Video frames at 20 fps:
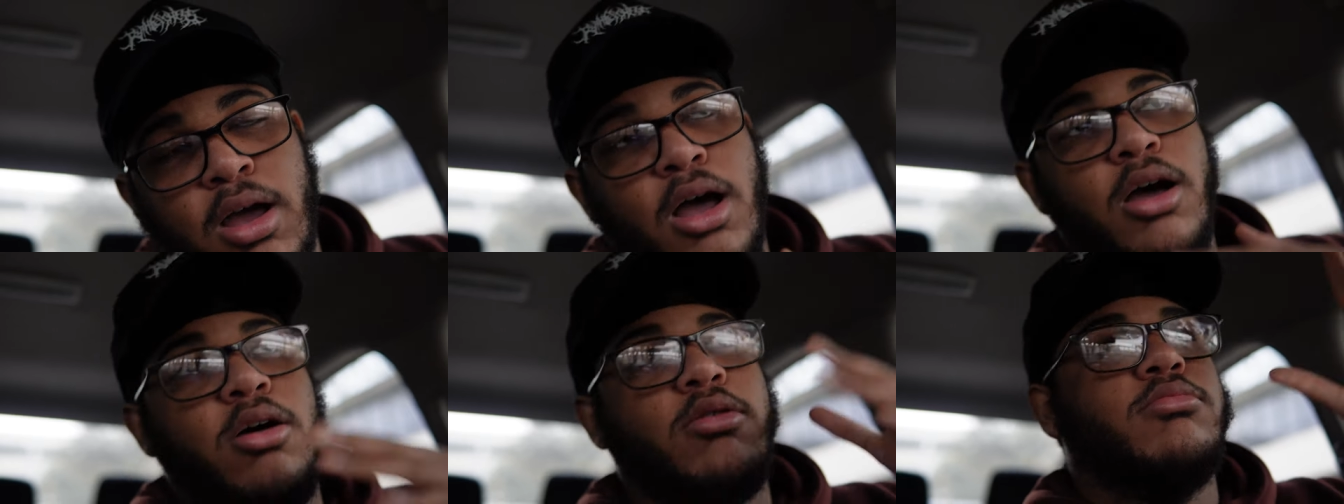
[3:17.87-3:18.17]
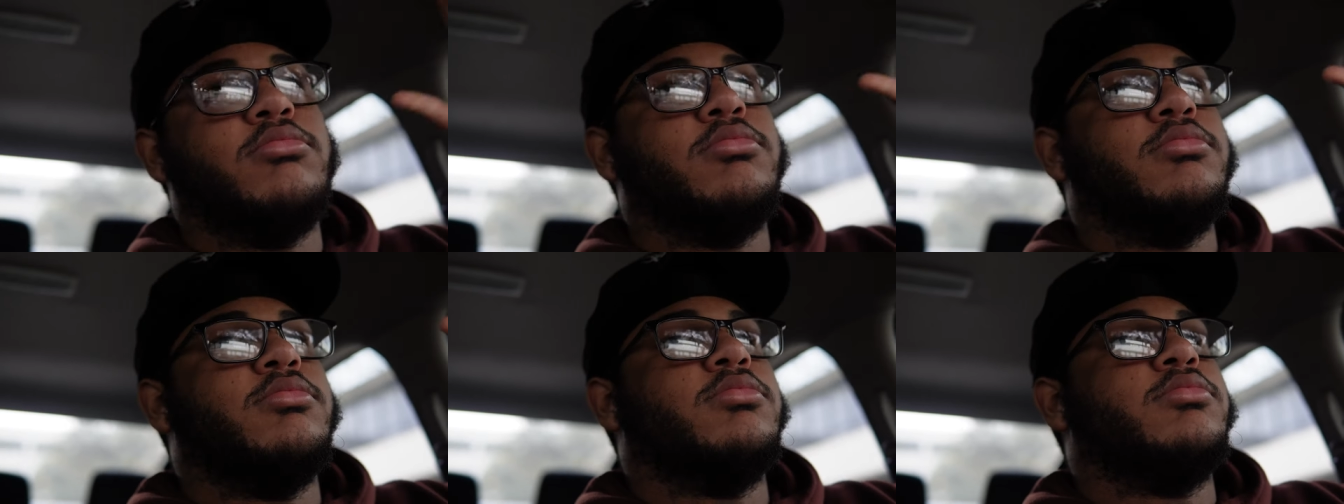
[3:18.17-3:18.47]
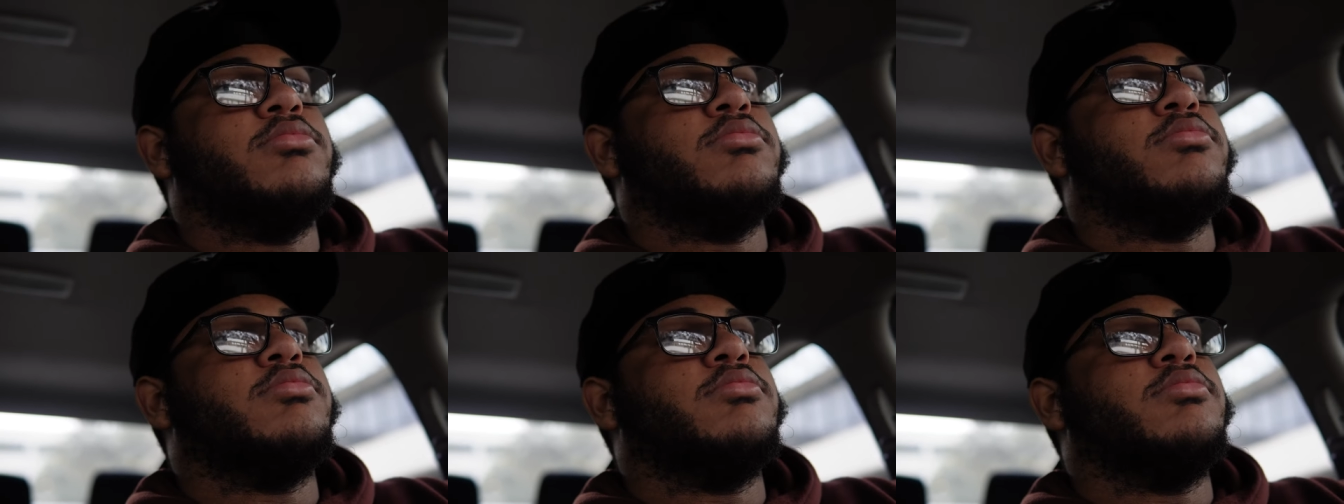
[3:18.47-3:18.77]
Oh,
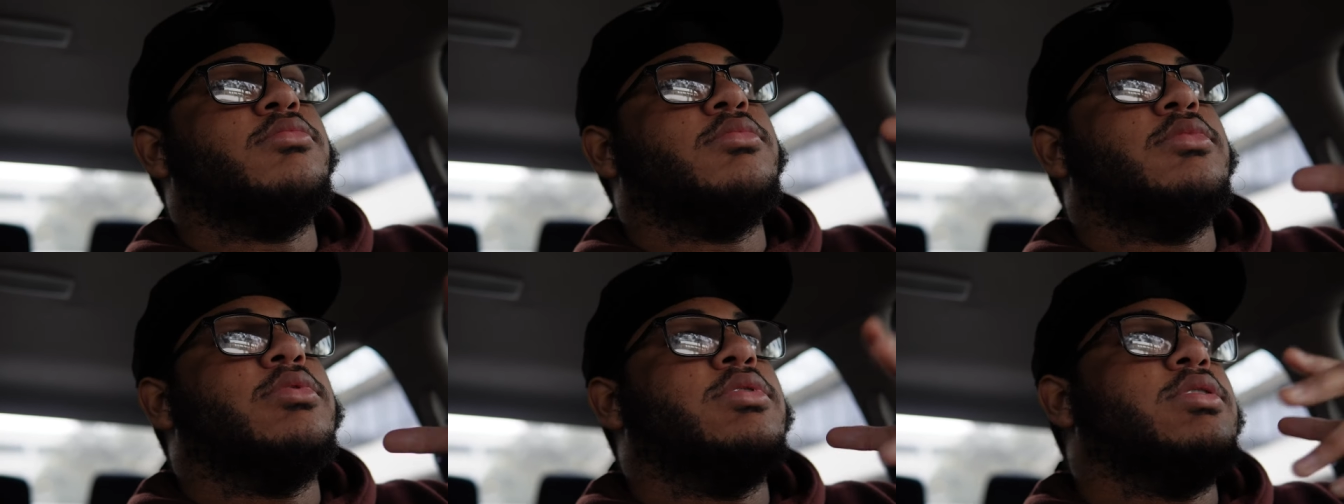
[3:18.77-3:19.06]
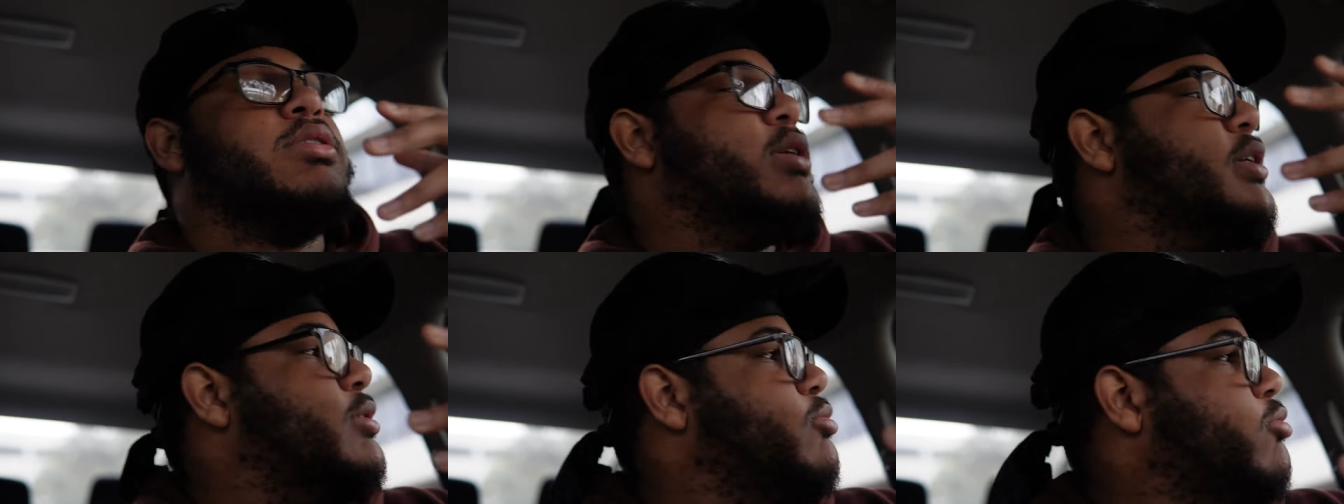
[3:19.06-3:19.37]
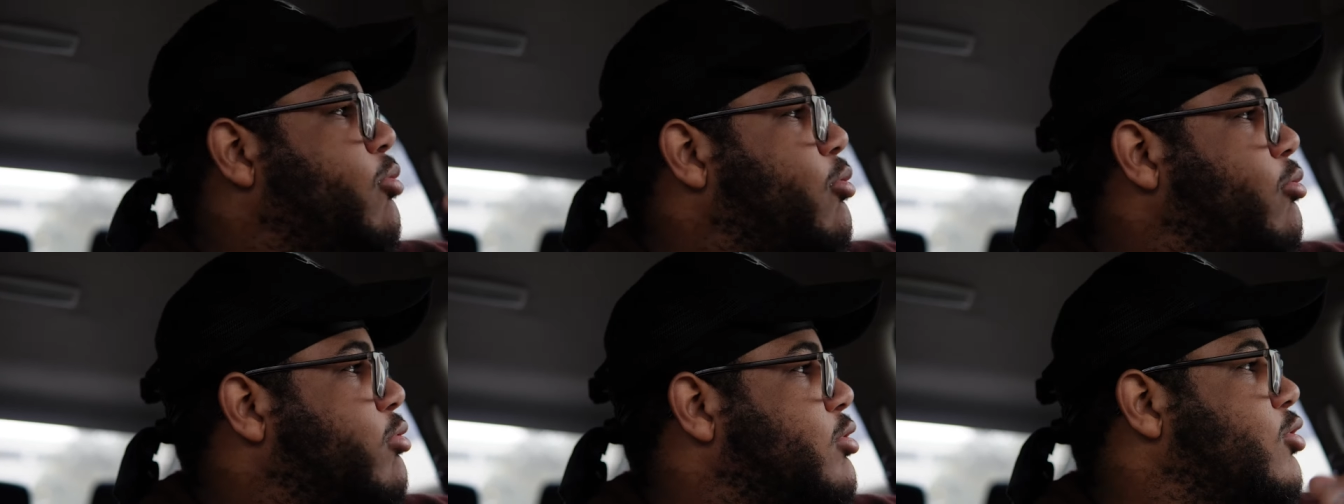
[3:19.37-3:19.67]
that's
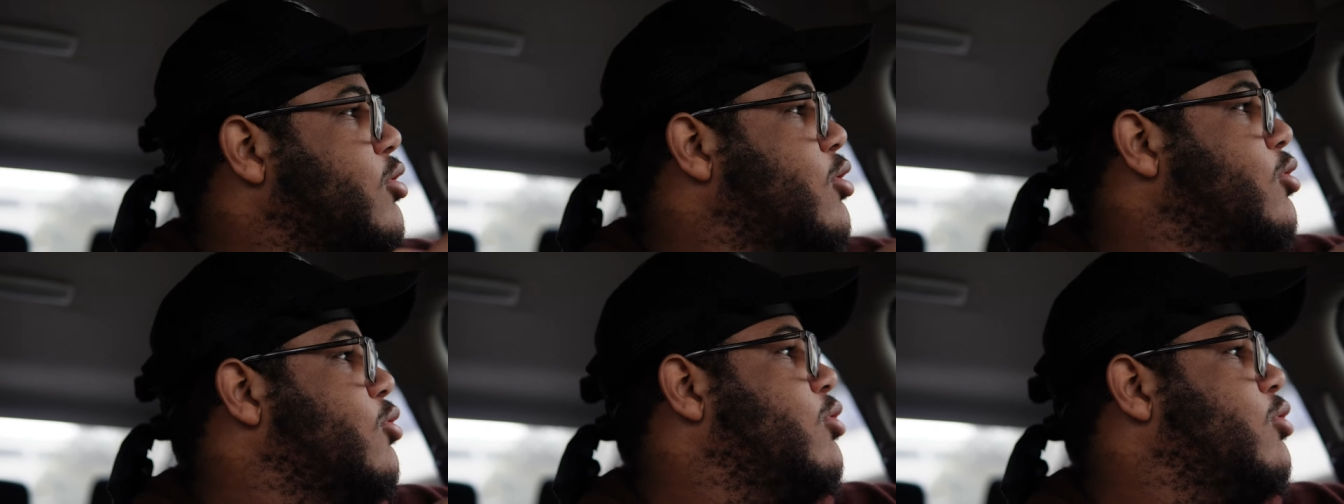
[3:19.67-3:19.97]
what we're gonna start